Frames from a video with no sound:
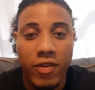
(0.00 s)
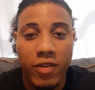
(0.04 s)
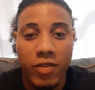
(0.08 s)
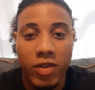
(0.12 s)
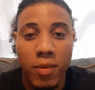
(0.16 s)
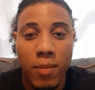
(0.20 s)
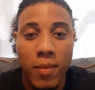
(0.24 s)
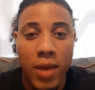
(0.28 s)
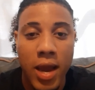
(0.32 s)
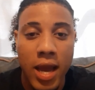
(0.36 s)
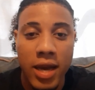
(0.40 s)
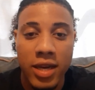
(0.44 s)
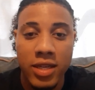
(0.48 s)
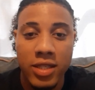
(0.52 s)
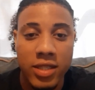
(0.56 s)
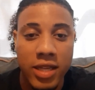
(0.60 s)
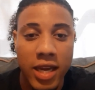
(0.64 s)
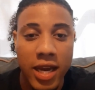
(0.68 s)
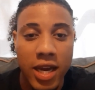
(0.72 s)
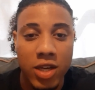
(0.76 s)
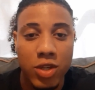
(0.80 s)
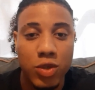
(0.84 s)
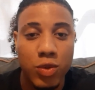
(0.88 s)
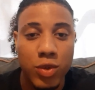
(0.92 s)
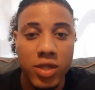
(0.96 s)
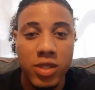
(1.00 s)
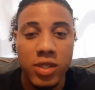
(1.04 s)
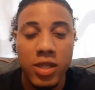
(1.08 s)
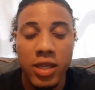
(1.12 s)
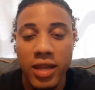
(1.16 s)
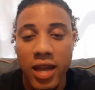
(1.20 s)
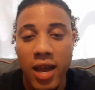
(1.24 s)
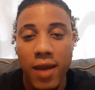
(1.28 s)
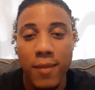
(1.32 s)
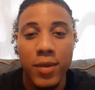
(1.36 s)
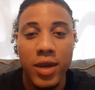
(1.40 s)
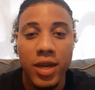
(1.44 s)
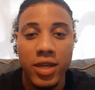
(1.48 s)
If the man is dangerous, then
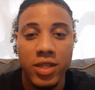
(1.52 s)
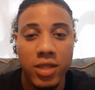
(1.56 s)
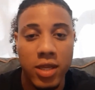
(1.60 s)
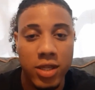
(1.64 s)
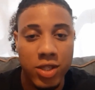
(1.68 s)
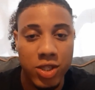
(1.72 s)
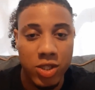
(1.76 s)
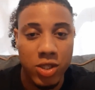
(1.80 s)
that means